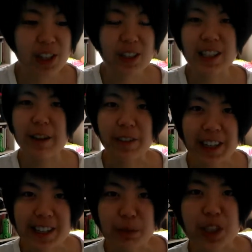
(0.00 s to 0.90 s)
stuff
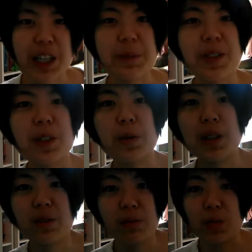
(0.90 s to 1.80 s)
out sometimes. You know,
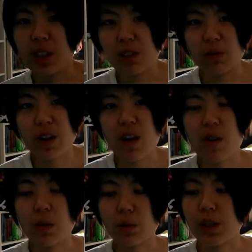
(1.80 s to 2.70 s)
we need to figure out
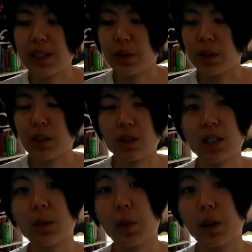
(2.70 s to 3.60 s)
what works, and we need to
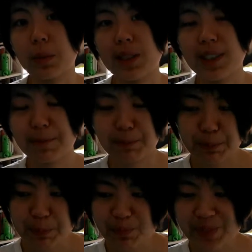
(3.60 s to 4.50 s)
experiment.
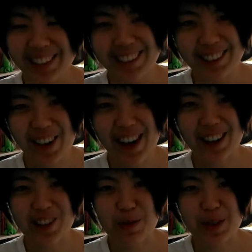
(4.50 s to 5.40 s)
So yeah,
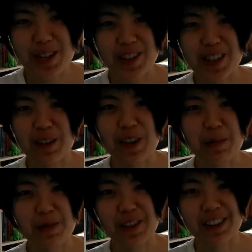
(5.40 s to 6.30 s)
don't beat yourself
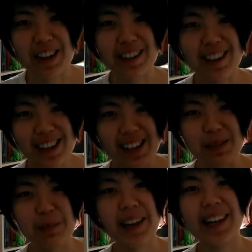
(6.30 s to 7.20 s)
up if you're not
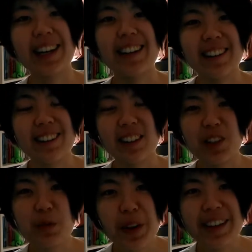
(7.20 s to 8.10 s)
making anything.
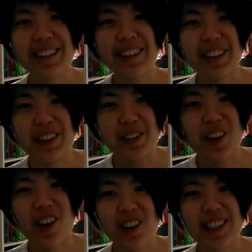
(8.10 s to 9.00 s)
You will, you know, if you're
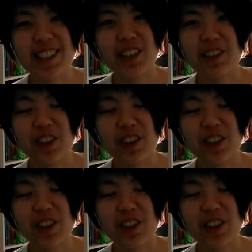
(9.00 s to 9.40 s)
an artist, if